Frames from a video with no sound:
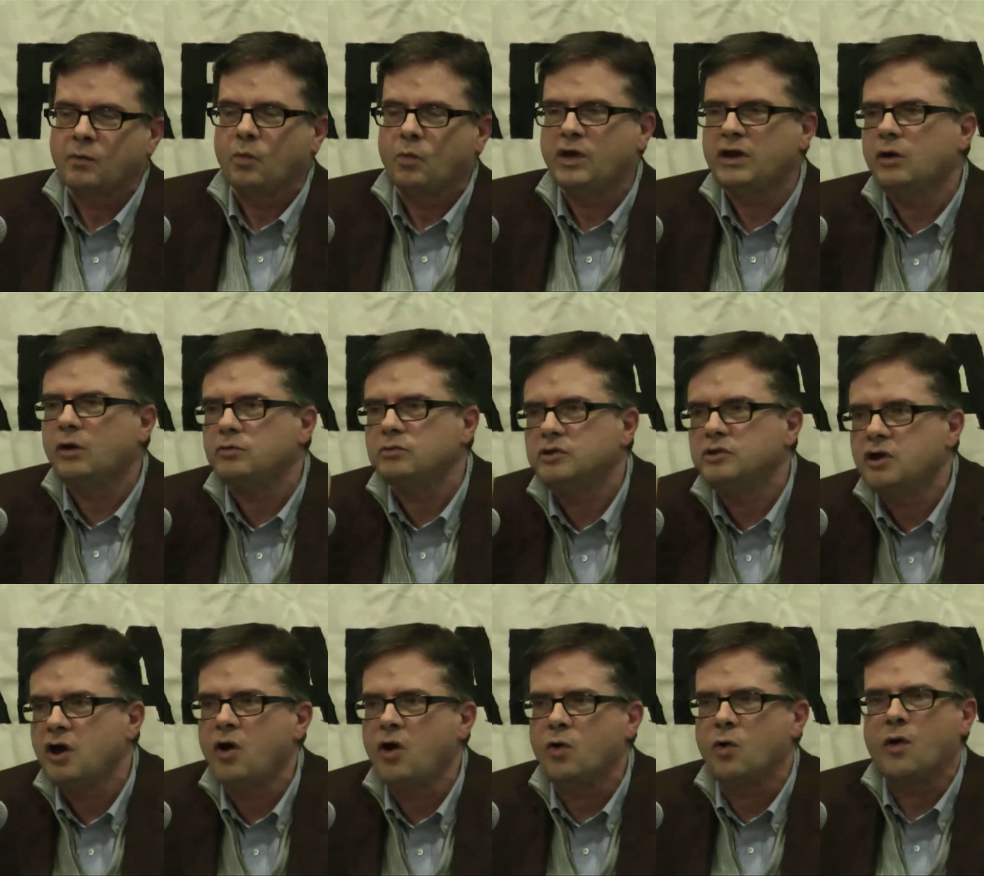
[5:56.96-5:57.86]
We don't
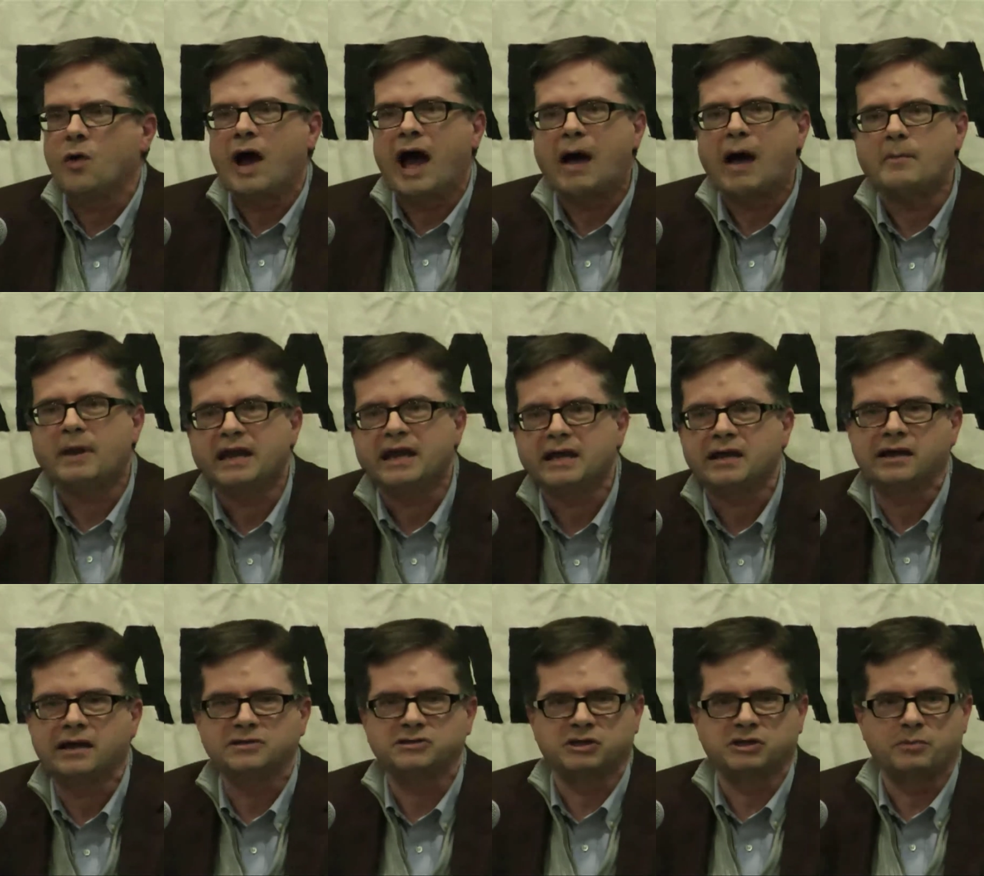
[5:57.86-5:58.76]
know how many
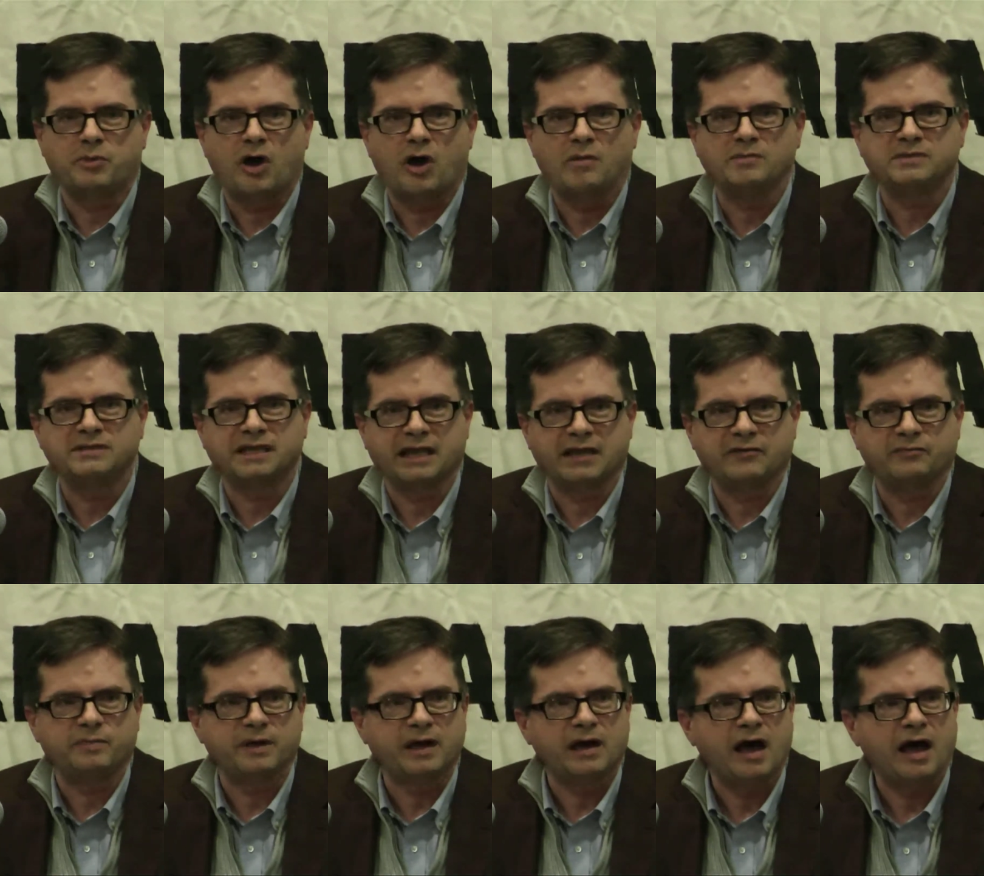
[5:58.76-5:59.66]
cluster bombs they
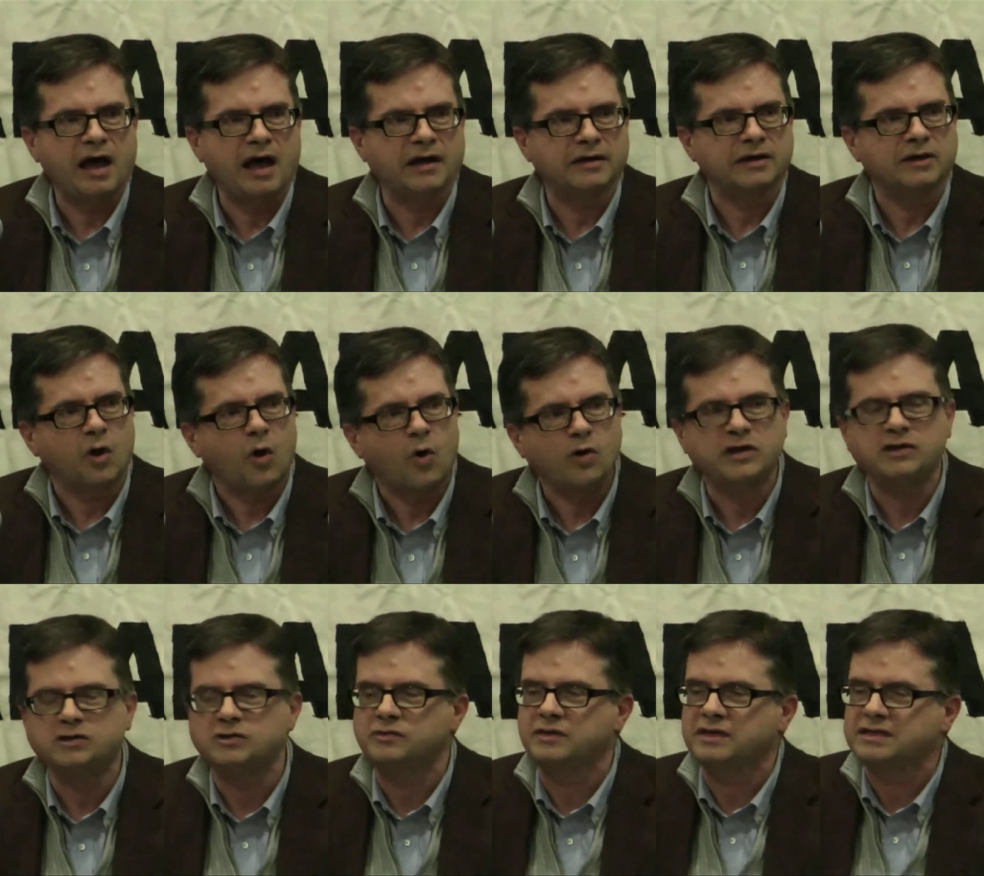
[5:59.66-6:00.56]
left behind.
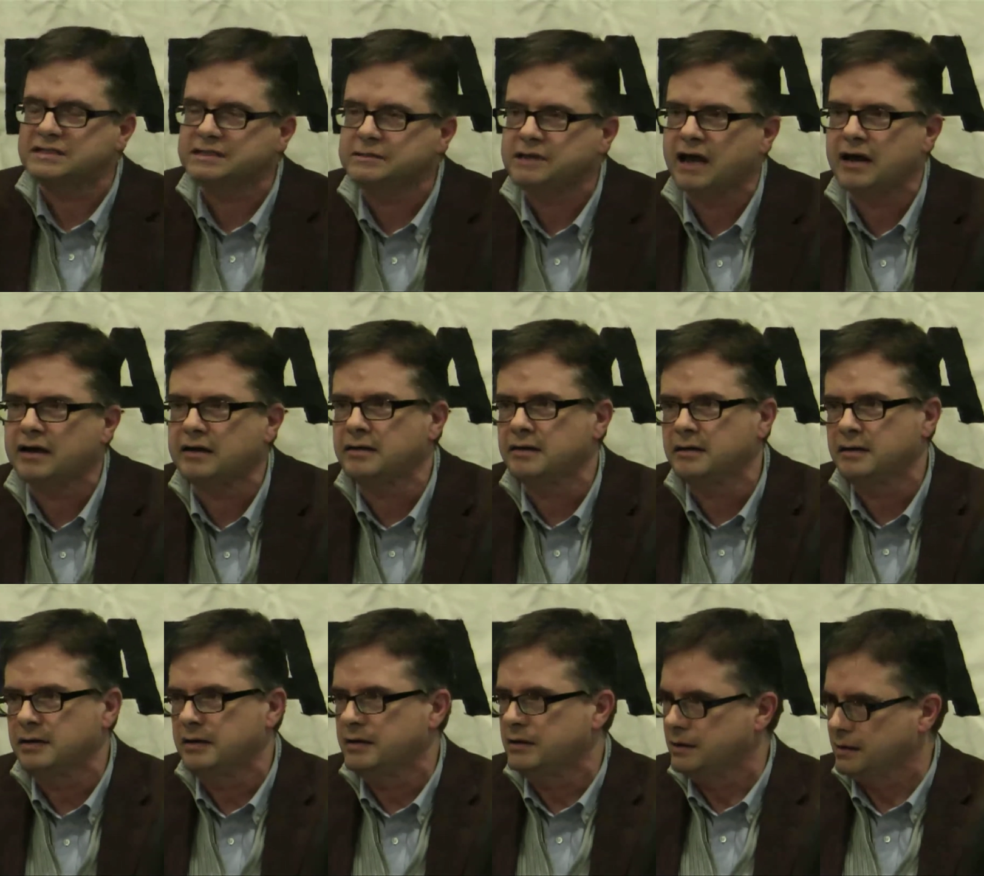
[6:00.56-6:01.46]
According to this young
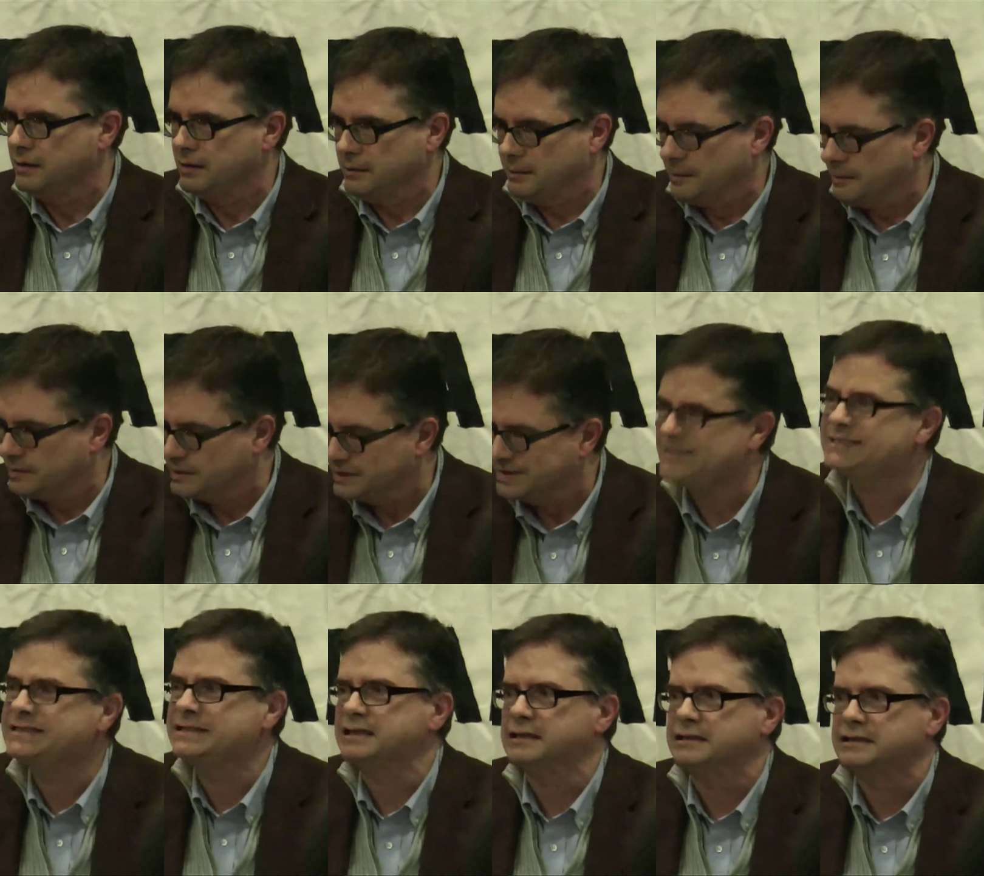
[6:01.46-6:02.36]

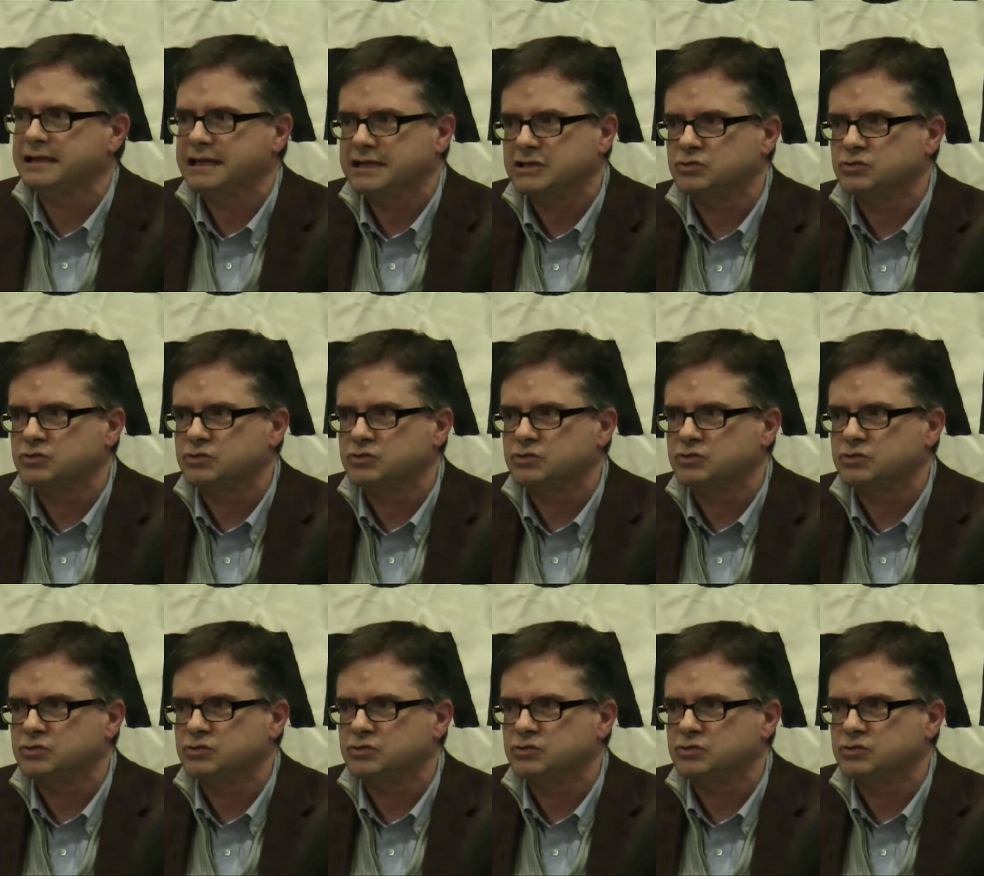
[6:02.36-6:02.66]
dissident